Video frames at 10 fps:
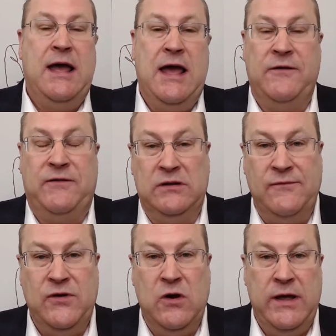And if you
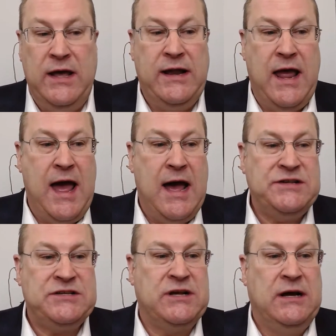love Go Ahead
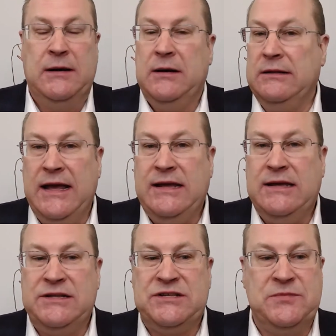Ask, like
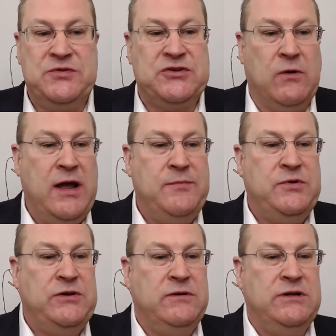it, subscribe
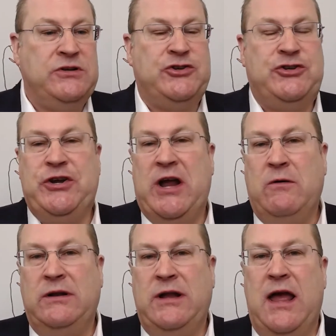to it, share
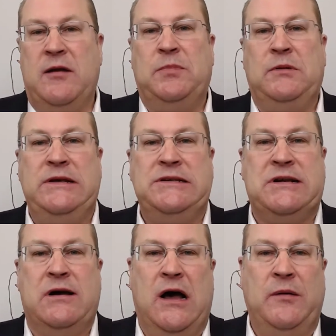it, and please
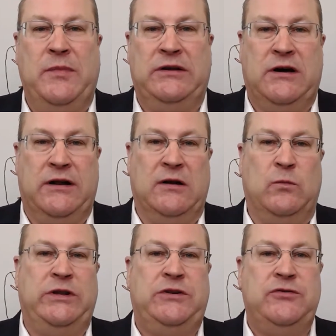comment on it.
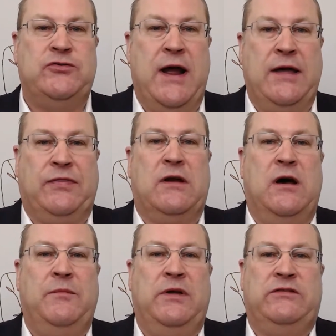We do track the
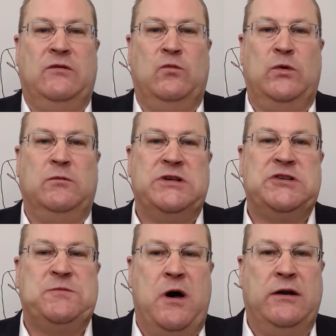comments and we'll
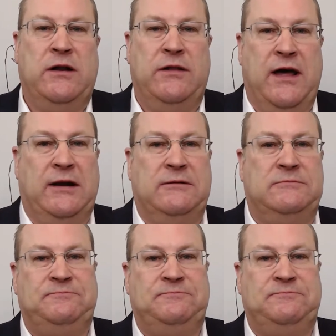respond to that.